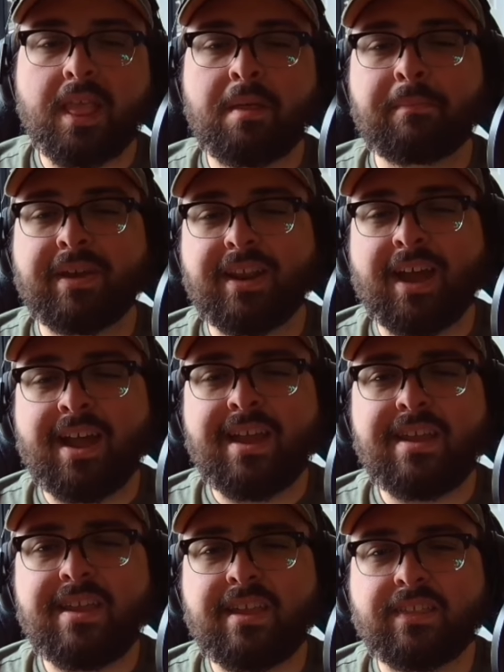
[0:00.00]
But
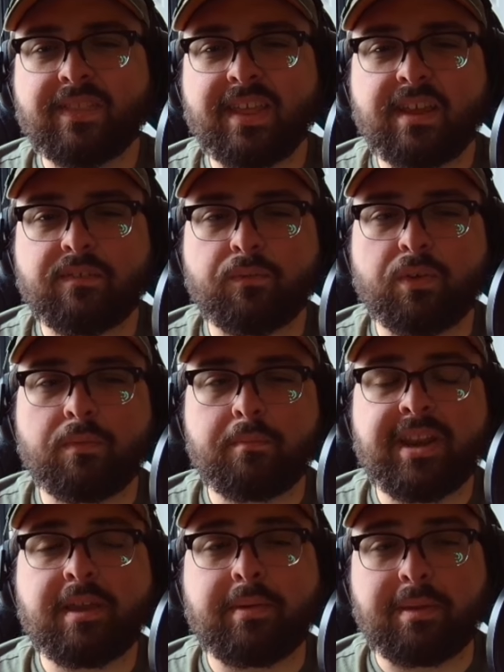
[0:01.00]
I think for
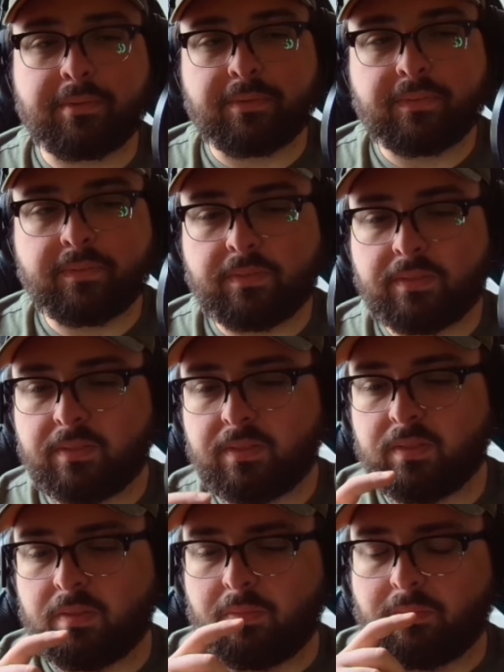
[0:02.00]
many people,
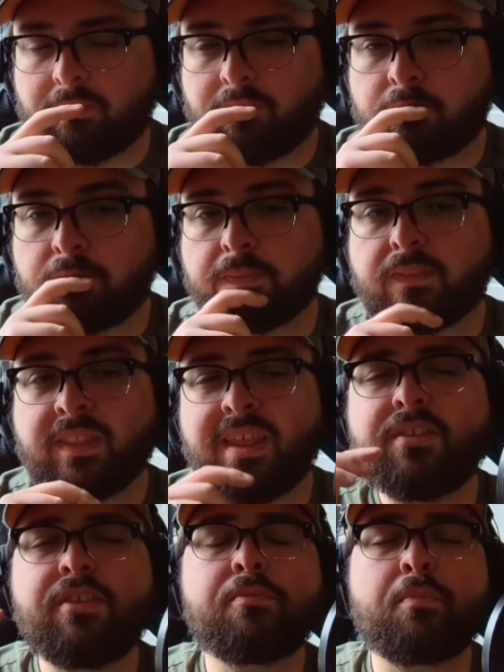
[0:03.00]

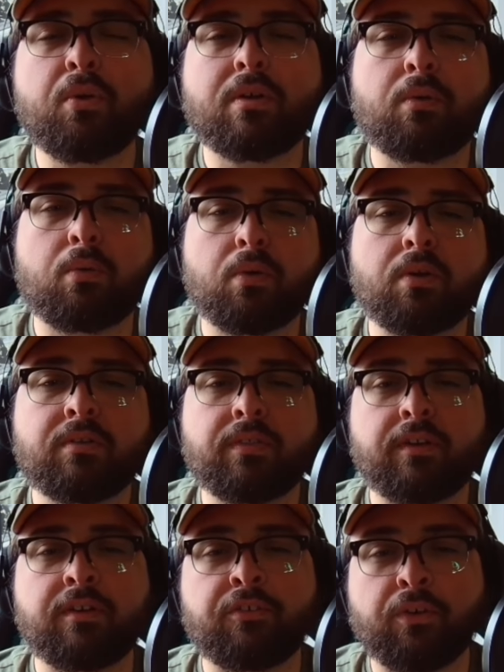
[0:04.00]
this is more core to
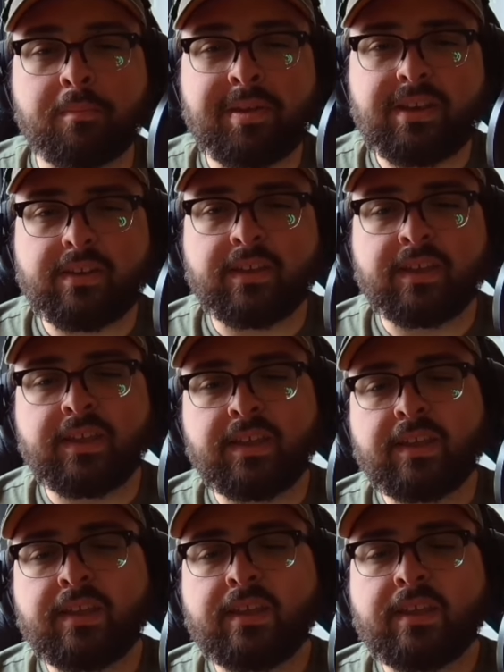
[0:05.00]
their enjoyment
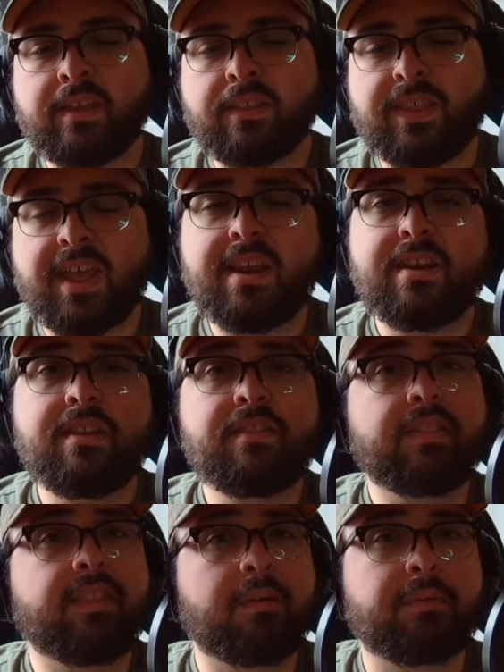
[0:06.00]

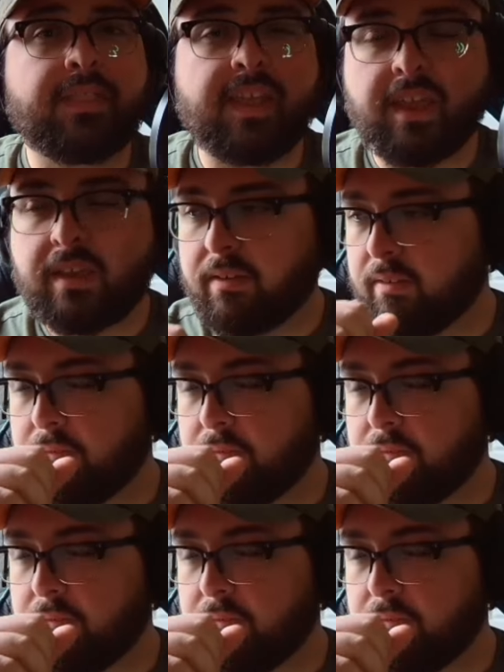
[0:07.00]
than they would think.